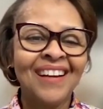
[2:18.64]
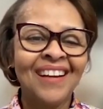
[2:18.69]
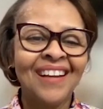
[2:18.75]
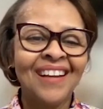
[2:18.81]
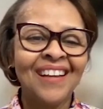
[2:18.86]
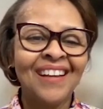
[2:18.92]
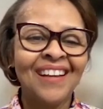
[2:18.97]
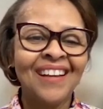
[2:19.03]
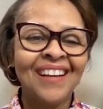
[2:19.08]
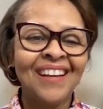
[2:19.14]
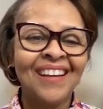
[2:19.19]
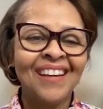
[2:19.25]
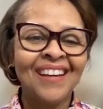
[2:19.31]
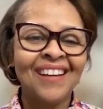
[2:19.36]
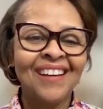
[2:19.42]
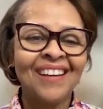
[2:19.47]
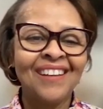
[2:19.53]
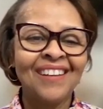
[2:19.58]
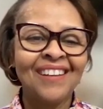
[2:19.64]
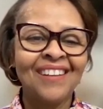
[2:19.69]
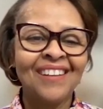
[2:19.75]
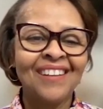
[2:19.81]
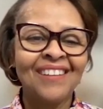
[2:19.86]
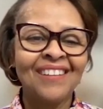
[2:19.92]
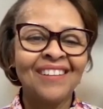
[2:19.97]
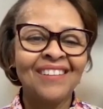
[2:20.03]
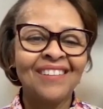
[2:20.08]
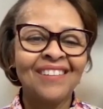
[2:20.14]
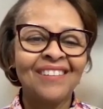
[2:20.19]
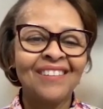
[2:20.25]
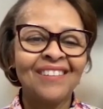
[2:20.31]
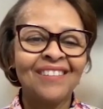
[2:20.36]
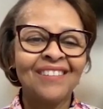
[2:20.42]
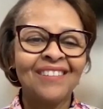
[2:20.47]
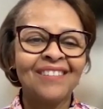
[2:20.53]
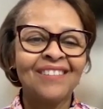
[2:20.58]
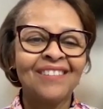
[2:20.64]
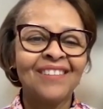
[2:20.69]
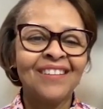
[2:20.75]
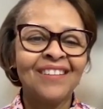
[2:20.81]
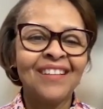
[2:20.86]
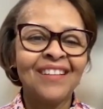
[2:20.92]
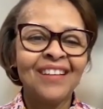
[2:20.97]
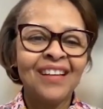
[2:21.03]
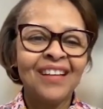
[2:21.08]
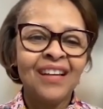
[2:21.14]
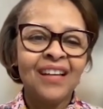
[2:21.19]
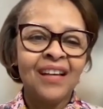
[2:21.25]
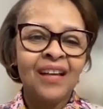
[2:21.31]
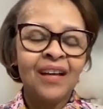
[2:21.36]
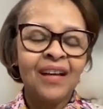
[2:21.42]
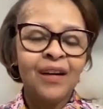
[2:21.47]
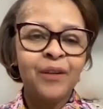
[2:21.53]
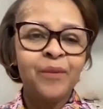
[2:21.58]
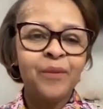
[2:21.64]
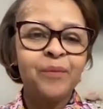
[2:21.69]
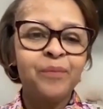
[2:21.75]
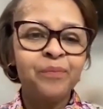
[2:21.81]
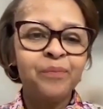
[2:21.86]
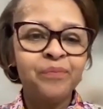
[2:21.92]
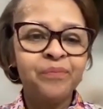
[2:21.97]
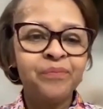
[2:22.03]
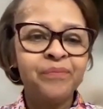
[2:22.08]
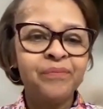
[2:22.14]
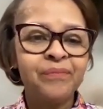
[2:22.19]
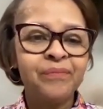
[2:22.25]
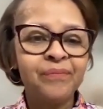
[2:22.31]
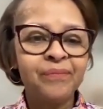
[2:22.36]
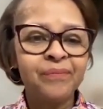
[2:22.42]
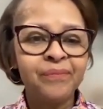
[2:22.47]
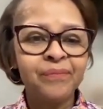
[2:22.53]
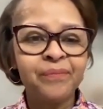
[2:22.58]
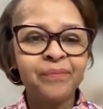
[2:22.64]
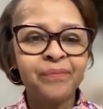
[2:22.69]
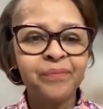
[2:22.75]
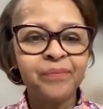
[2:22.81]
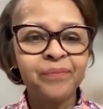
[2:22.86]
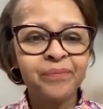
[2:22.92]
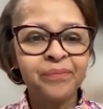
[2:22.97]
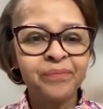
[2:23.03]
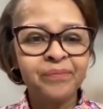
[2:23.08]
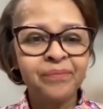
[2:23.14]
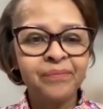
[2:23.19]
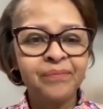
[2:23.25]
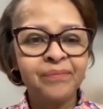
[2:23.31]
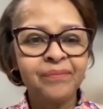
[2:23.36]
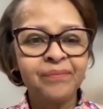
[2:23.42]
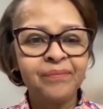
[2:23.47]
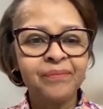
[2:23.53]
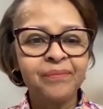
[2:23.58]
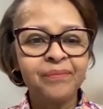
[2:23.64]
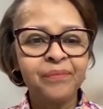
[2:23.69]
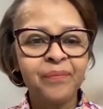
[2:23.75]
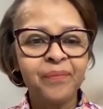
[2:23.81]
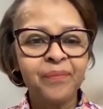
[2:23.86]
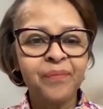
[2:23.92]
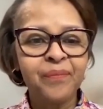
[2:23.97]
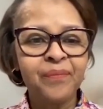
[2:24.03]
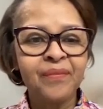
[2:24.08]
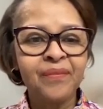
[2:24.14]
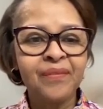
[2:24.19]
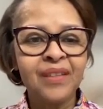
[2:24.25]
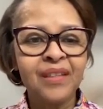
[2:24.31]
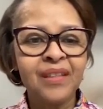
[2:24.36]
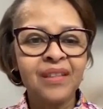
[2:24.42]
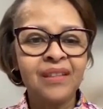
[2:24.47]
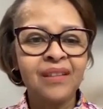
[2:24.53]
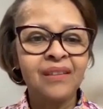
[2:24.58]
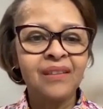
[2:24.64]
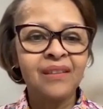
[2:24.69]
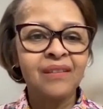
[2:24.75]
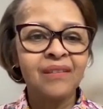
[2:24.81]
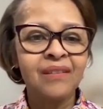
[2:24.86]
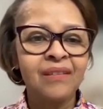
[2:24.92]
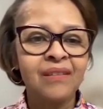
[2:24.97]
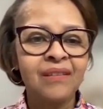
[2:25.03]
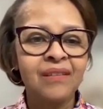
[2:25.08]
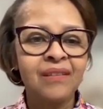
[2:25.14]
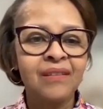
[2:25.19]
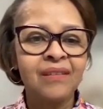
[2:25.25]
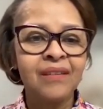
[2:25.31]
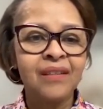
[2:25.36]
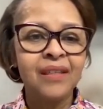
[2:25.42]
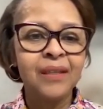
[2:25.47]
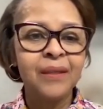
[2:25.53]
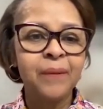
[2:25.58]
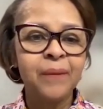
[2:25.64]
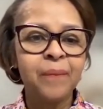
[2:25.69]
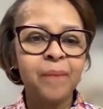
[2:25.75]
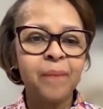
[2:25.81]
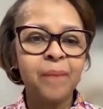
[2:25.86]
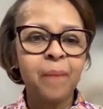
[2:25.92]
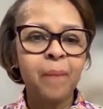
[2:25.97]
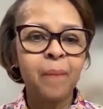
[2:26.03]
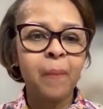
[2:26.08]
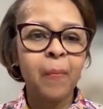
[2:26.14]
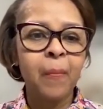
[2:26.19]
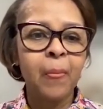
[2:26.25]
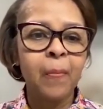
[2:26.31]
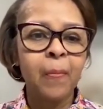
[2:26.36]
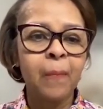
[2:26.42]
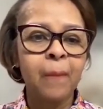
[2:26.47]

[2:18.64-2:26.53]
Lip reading: [no speech]